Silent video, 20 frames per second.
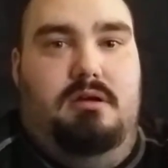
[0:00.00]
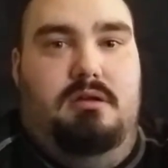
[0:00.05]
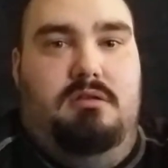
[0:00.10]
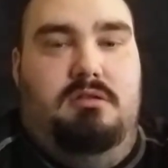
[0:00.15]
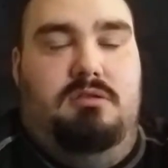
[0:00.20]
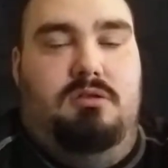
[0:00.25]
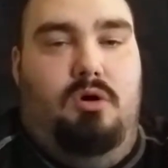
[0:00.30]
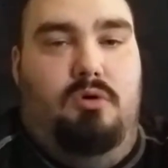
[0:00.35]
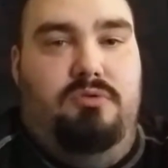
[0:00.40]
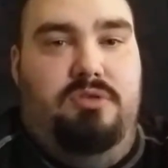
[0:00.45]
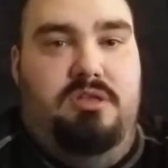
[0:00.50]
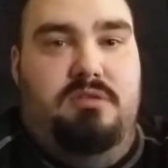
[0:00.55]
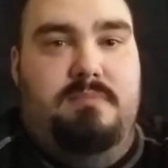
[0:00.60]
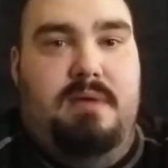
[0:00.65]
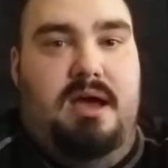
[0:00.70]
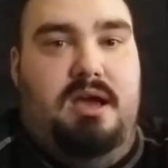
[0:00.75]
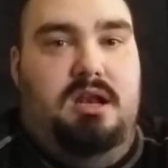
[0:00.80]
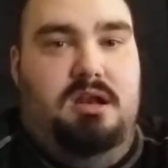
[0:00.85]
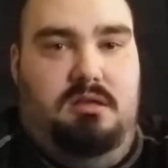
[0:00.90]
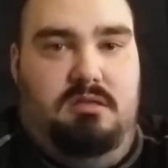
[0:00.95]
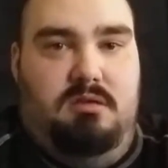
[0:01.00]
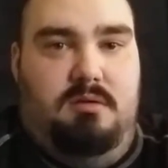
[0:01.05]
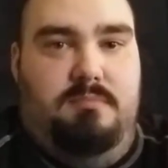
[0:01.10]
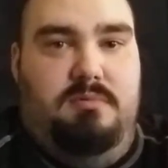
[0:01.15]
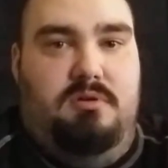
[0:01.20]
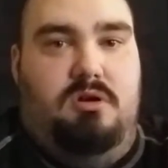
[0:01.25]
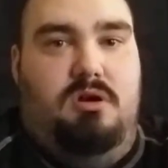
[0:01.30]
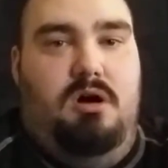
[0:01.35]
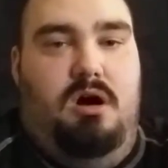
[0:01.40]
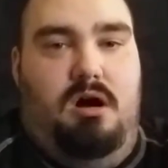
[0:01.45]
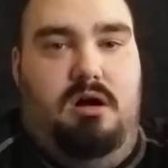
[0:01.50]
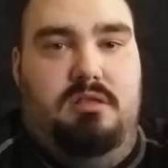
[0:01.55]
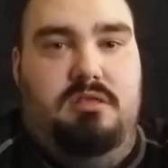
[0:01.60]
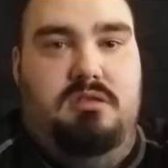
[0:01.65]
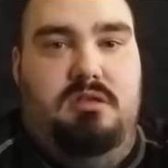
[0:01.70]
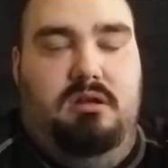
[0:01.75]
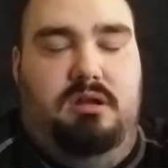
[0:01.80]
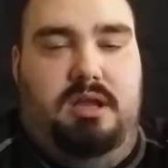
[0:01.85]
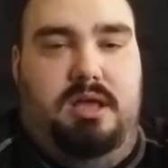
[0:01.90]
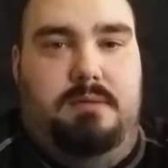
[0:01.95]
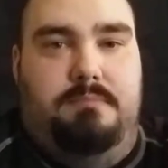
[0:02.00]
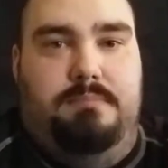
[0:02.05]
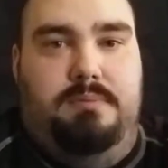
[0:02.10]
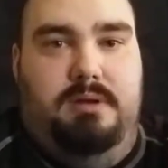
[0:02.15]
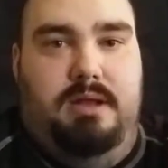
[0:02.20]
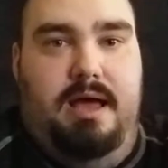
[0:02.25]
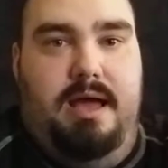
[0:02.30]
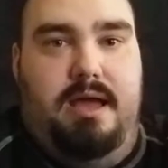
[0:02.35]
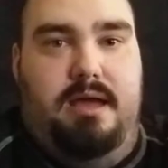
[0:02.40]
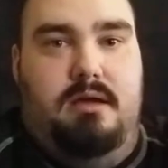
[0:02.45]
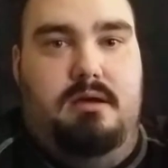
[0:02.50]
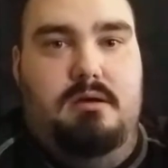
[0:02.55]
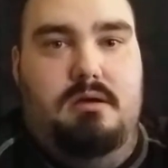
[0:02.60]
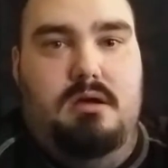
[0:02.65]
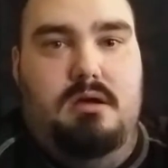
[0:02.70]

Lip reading: So these mechanisms are constantly in play.